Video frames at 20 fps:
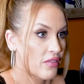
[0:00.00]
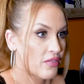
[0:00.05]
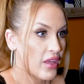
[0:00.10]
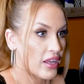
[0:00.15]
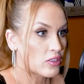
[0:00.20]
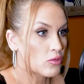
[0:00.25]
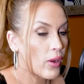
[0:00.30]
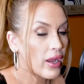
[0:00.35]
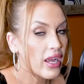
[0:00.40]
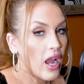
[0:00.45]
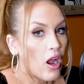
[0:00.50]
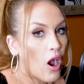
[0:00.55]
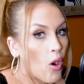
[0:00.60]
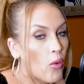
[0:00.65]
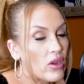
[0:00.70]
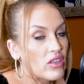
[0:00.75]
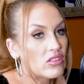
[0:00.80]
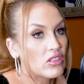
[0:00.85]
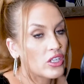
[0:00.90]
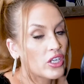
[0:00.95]
That's why I
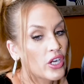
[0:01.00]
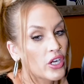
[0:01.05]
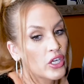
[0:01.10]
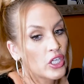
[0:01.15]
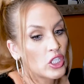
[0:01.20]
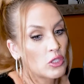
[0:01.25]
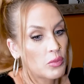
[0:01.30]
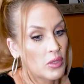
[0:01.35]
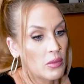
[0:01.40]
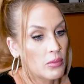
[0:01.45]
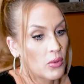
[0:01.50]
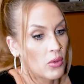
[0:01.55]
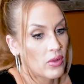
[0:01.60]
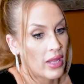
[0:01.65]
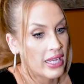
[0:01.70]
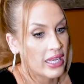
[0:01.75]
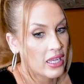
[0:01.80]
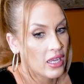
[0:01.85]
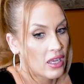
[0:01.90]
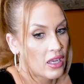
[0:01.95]
always encourage people,
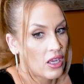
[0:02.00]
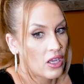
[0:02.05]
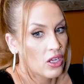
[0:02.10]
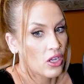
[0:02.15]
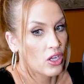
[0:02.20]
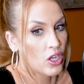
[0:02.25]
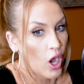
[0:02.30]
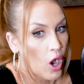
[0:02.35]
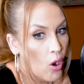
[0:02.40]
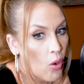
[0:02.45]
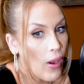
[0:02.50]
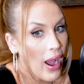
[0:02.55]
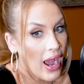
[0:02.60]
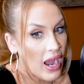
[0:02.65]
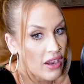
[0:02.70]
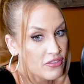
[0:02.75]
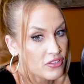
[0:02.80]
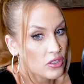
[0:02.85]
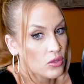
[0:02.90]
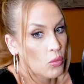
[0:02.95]
like, go
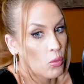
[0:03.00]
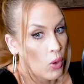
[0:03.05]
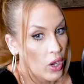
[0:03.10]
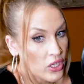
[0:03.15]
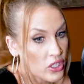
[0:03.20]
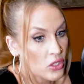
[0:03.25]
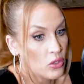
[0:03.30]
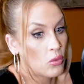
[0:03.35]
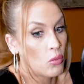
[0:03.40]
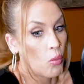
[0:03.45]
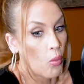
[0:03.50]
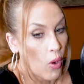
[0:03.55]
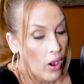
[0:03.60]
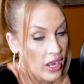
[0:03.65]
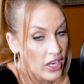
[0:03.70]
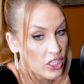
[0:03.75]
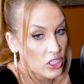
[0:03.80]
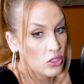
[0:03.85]
after what you want.